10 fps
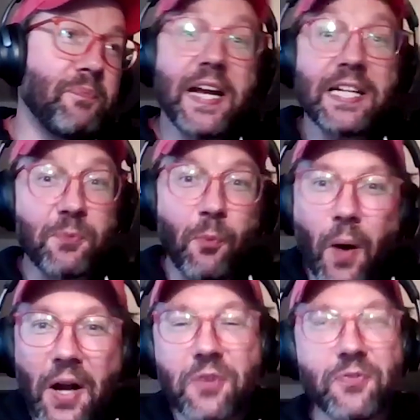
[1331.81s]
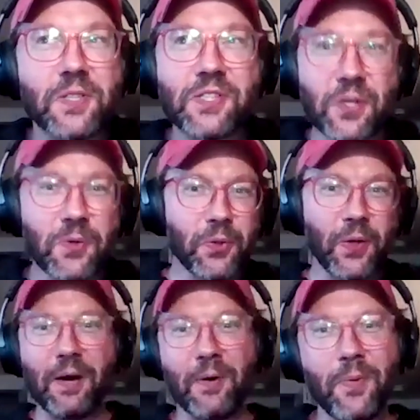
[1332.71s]
It's wonderful. It's so cool
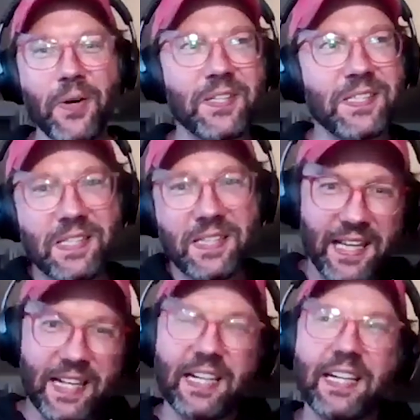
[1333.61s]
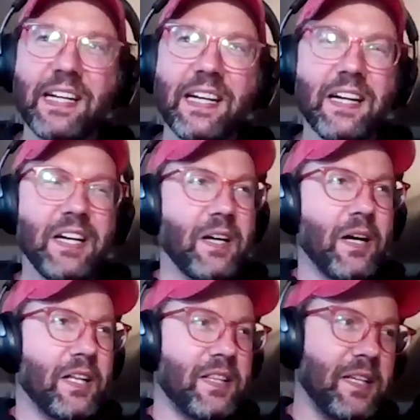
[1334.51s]
how it works, and like
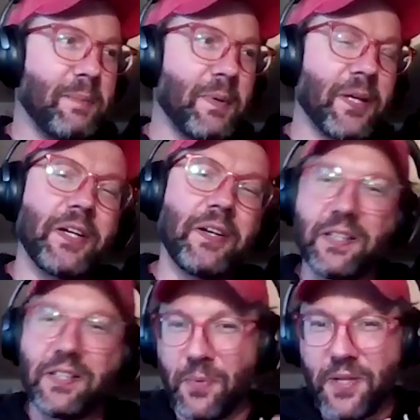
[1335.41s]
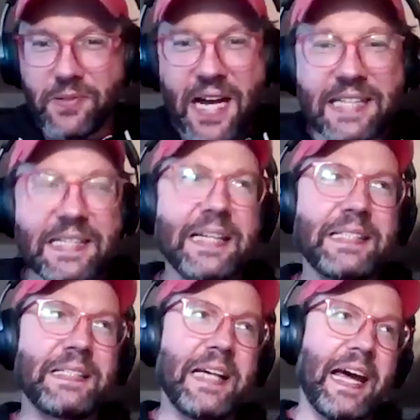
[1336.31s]
the ability to reuse
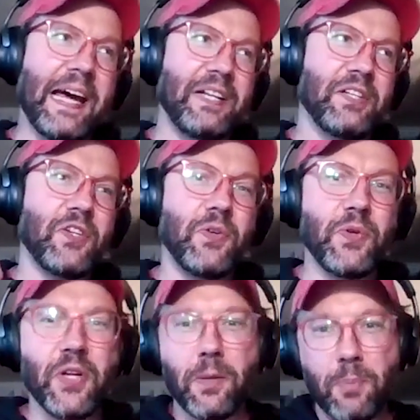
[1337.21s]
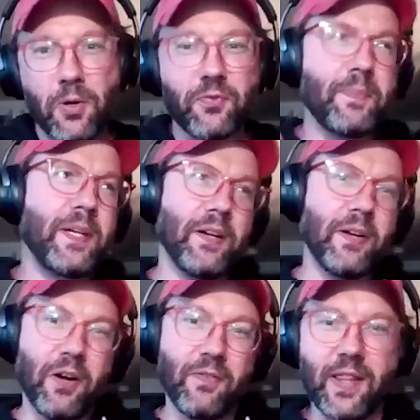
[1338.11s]
assets and to pull from
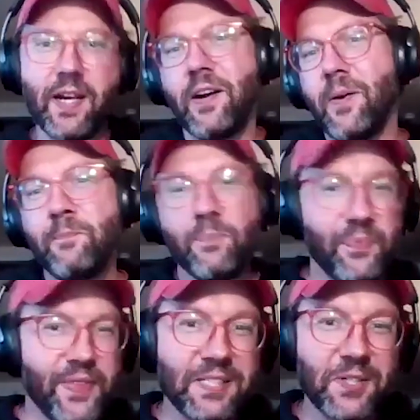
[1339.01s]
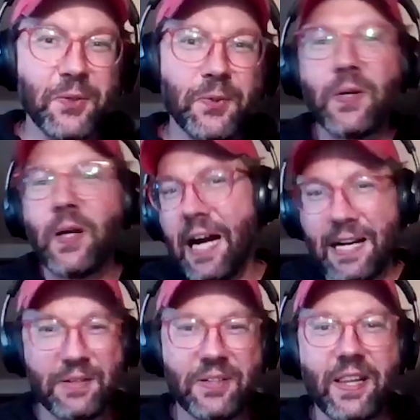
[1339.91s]
here over there. That's cool. I
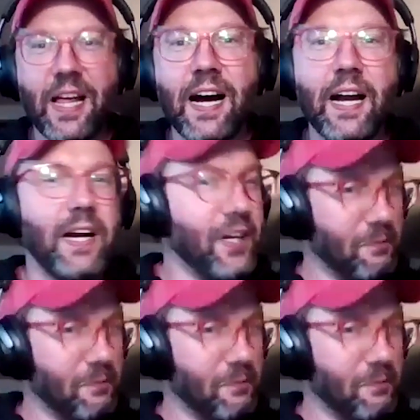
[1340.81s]
learned a lot.